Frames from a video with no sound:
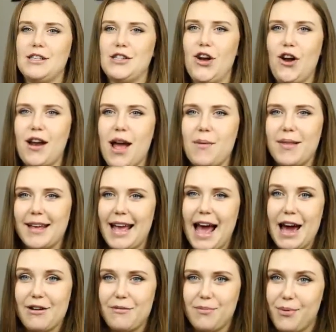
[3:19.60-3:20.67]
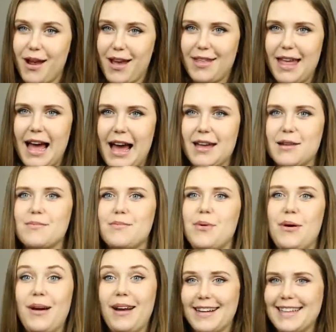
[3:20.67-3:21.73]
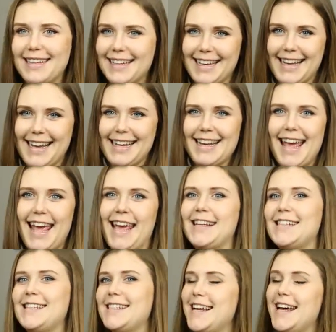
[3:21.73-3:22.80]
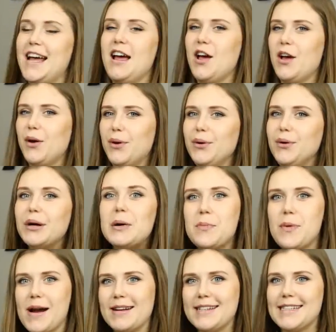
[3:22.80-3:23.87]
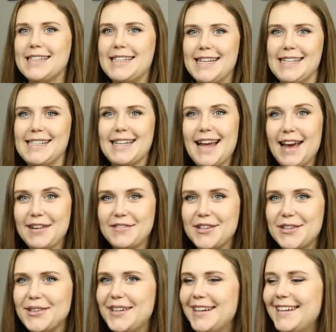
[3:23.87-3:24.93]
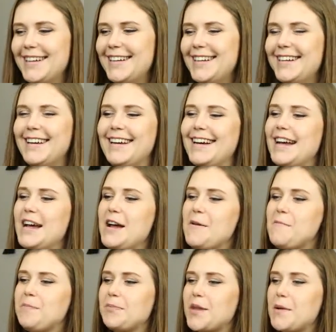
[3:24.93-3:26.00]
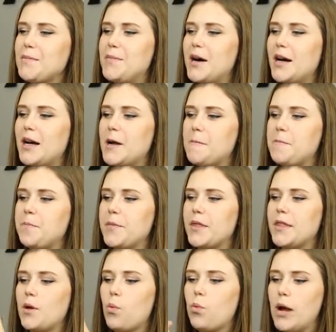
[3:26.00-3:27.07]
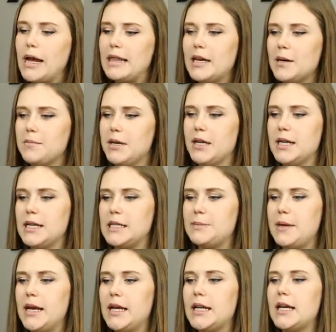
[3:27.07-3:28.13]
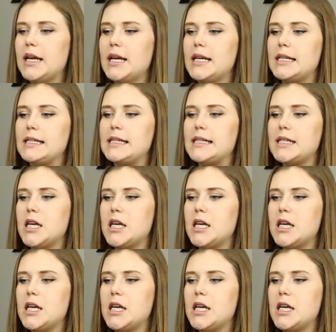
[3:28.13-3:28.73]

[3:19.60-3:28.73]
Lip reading: sorry, I'm like out of breath. I am pregnant again and pregnancy takes it out of you. But the way the Ameda is made, it's